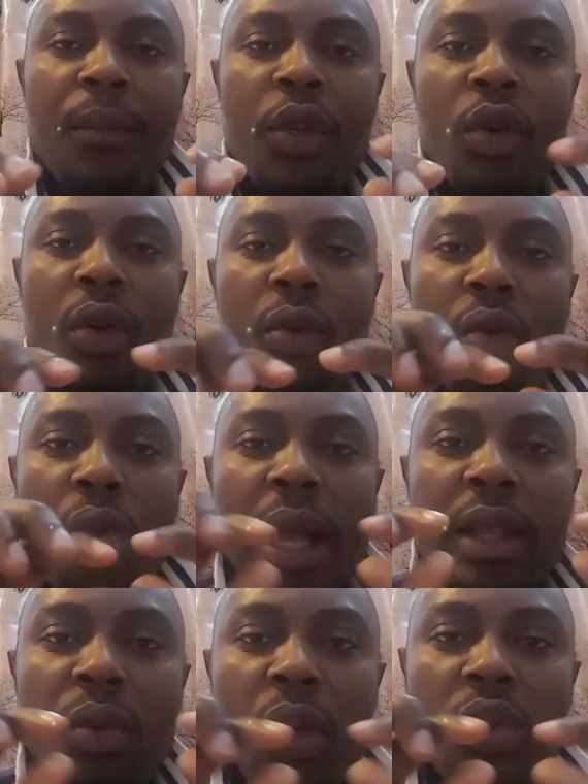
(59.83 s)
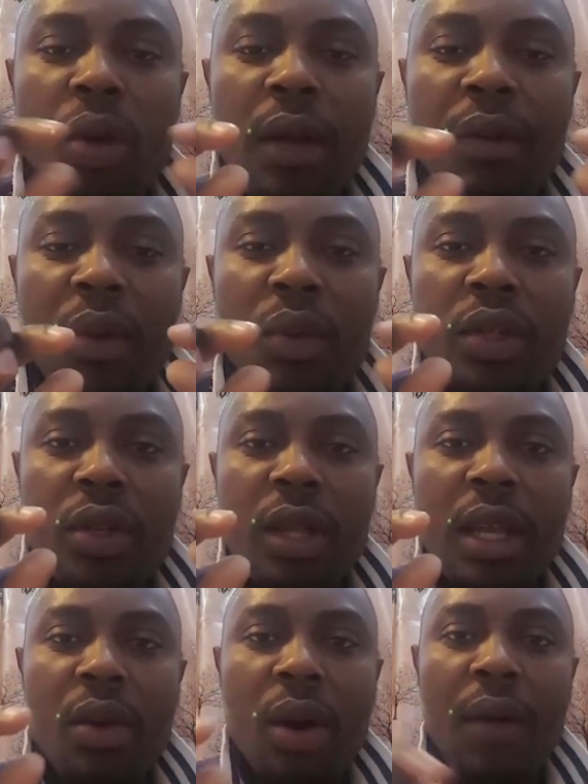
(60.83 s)
You can write whatsoever question
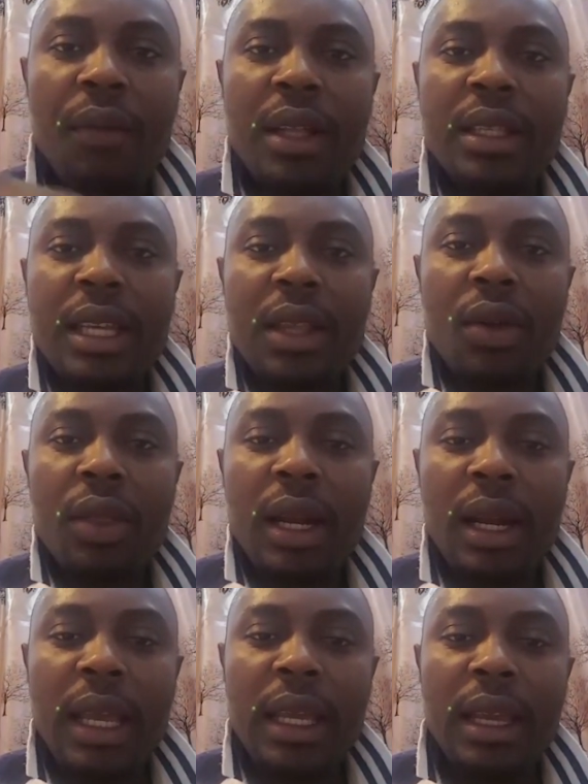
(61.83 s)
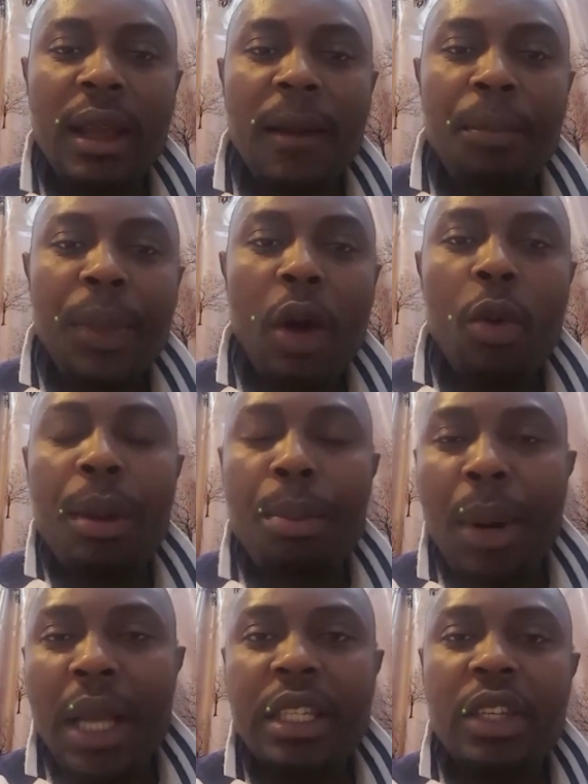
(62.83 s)
that you have and send on the link that will be
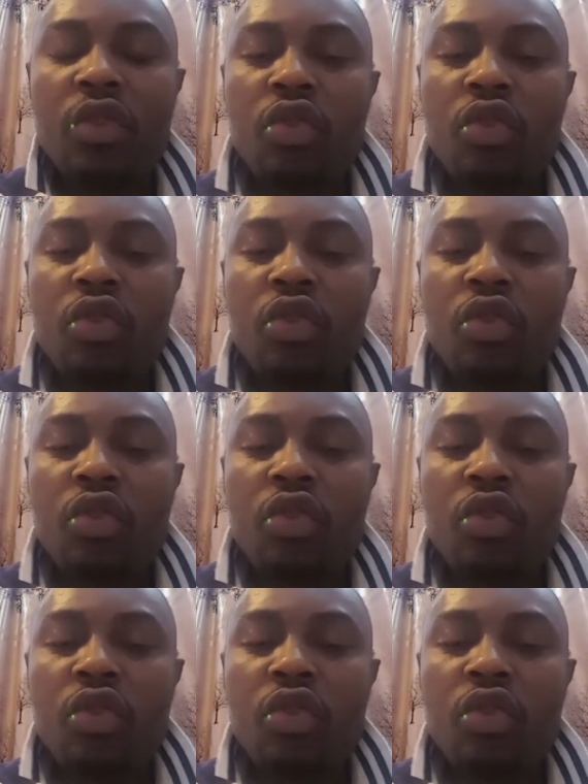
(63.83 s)
passing